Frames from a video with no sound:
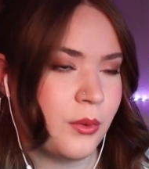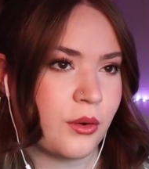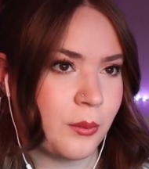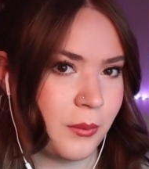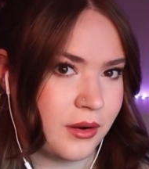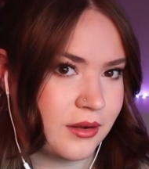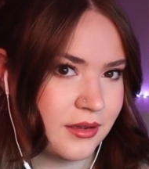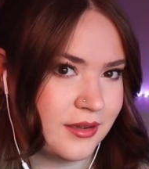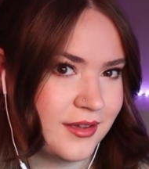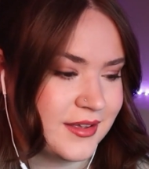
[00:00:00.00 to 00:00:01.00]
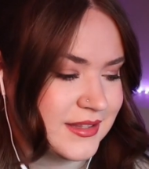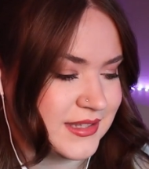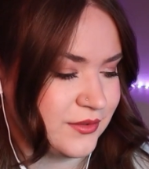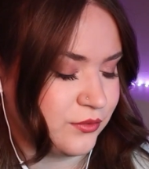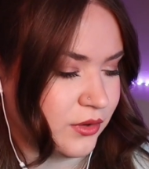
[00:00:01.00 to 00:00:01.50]
bookmark
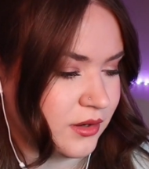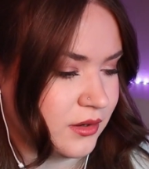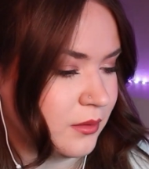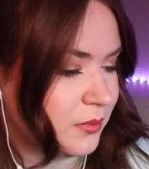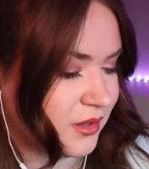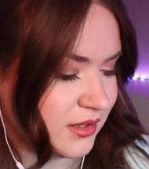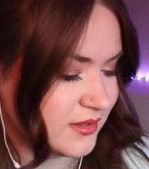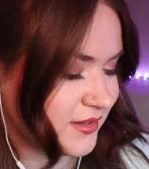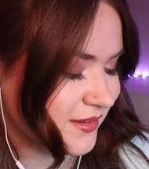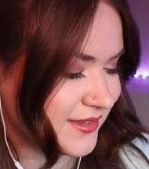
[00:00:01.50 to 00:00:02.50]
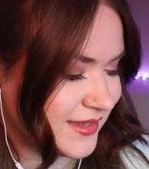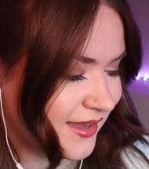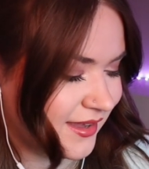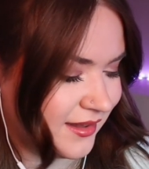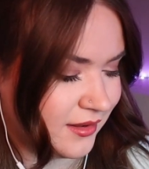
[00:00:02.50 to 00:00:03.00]
different places
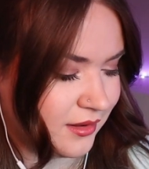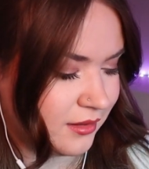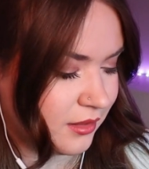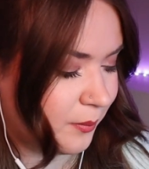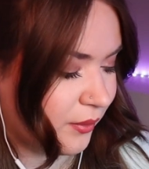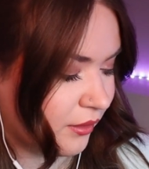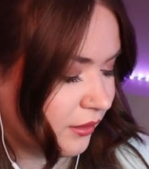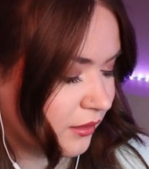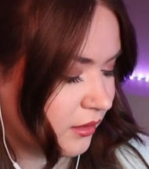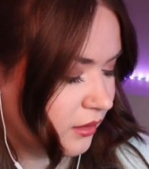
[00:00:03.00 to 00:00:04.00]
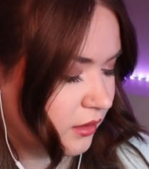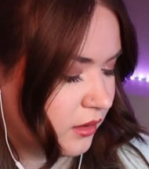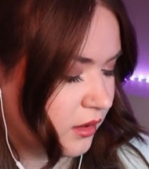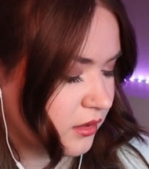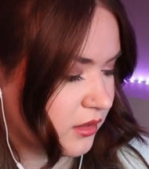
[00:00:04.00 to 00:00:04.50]
in the book
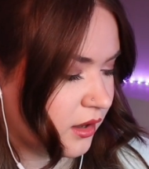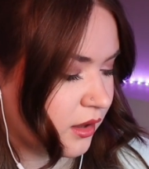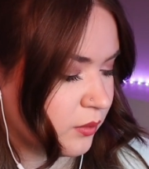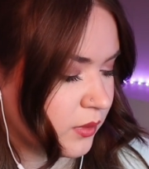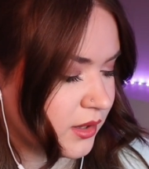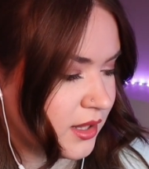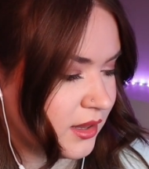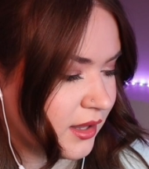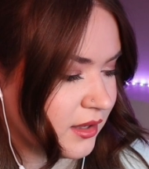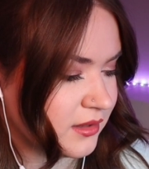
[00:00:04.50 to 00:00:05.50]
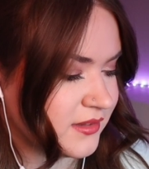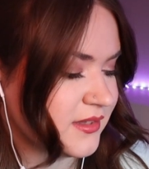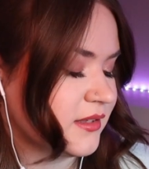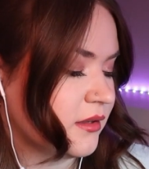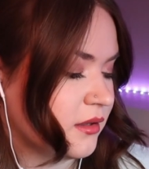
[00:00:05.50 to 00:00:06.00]
that I really
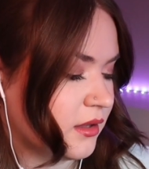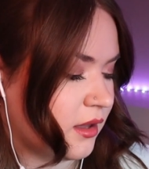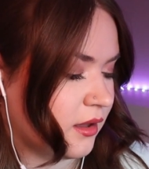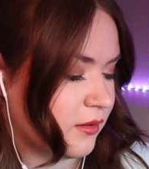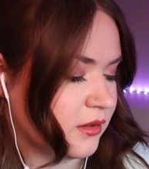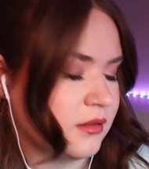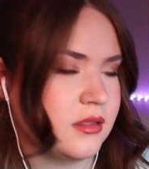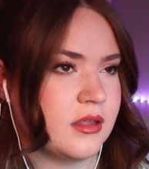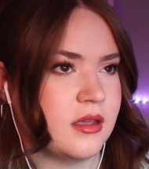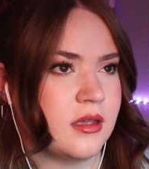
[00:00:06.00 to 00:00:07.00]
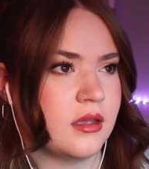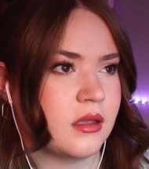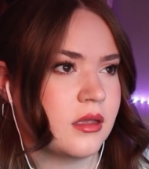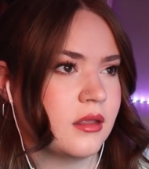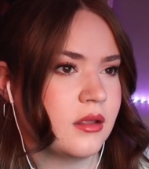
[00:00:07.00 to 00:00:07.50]
liked, the
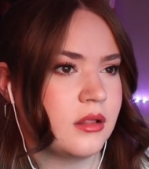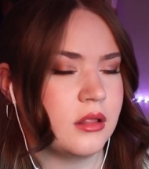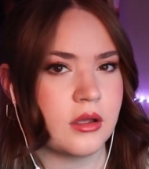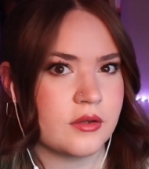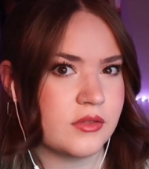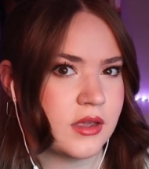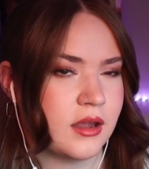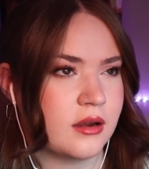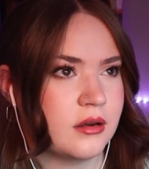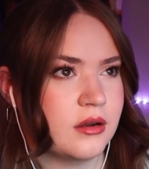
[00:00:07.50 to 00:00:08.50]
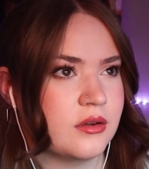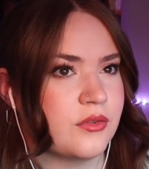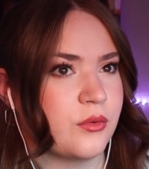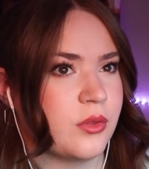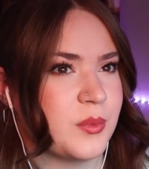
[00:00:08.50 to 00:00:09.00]
look of the
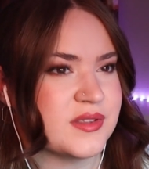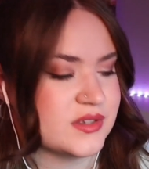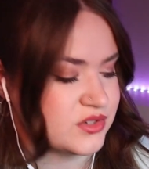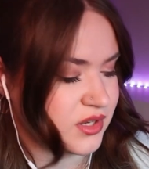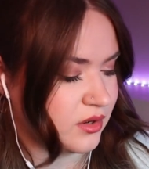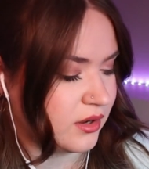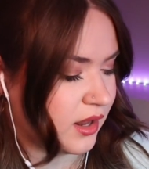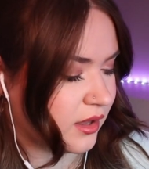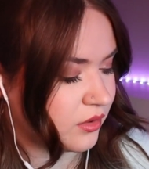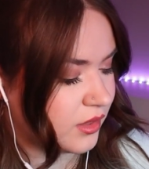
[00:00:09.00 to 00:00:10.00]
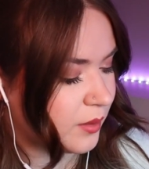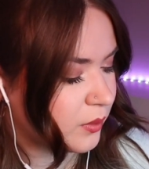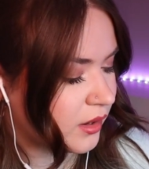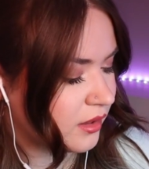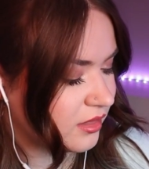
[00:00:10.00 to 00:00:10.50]
characters or the position and angle that
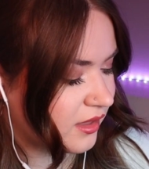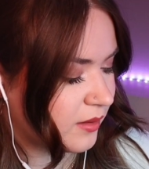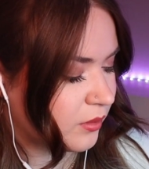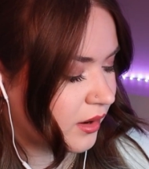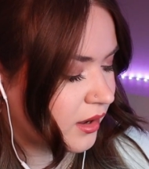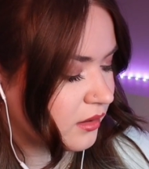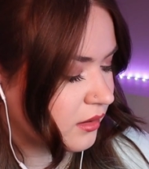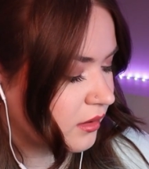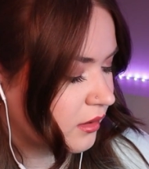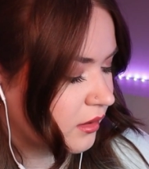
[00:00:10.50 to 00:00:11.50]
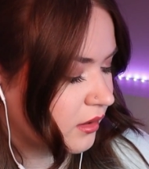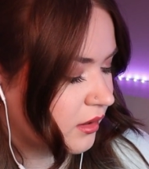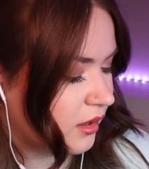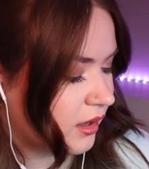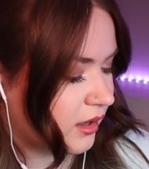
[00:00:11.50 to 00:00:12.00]
they were at,
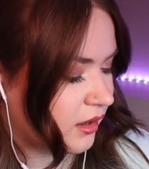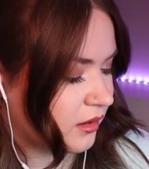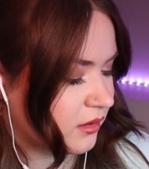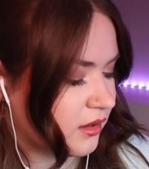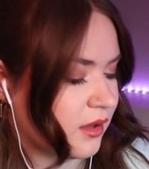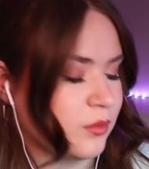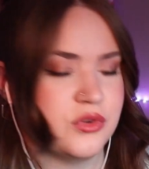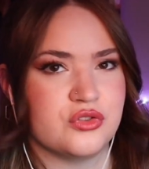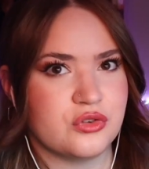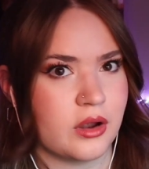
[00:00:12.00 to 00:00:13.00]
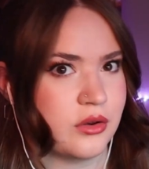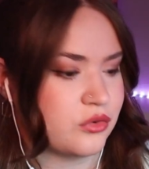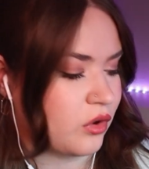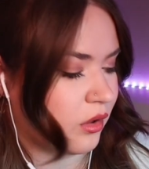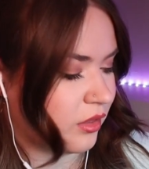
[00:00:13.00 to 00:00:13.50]
and then I would try and
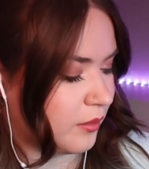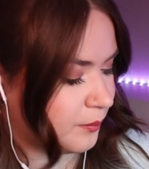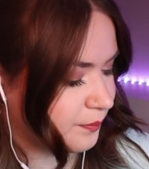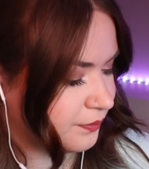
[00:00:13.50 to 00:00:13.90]
draw them,